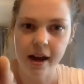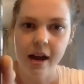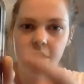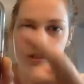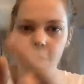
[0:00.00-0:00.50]

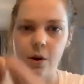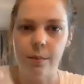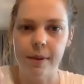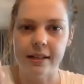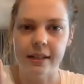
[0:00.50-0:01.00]
So
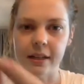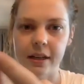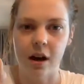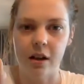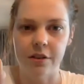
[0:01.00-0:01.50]
basically
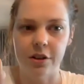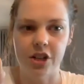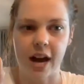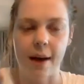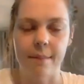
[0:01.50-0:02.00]
all of your
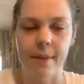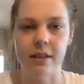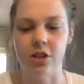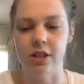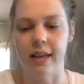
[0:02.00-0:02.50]
chat
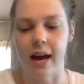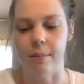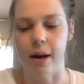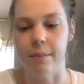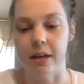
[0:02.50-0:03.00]
messages come
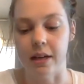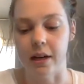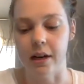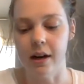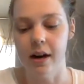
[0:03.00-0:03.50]
up
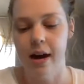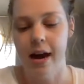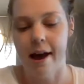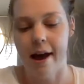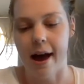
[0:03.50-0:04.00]
here.
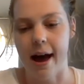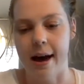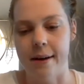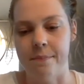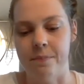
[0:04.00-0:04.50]

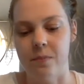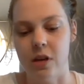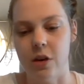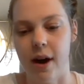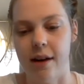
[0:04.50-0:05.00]

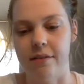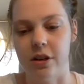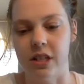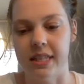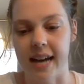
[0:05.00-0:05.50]
You have your
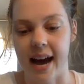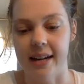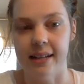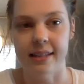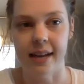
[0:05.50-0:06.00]

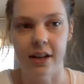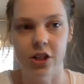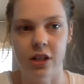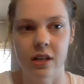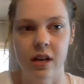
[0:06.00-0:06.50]
status
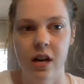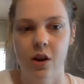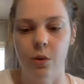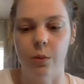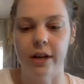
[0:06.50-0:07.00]
section,
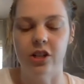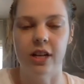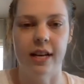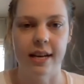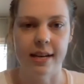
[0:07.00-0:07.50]
which
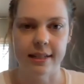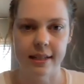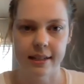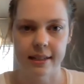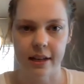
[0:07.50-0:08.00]
is
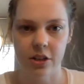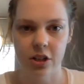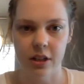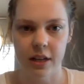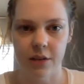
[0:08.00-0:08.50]

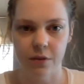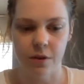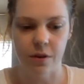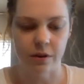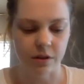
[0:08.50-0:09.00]
essentially for
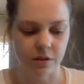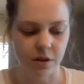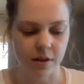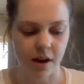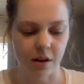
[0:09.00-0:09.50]
those of you
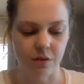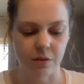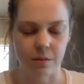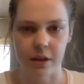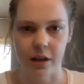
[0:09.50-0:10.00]
that are
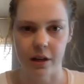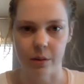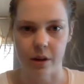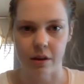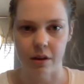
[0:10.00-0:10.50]
familiar with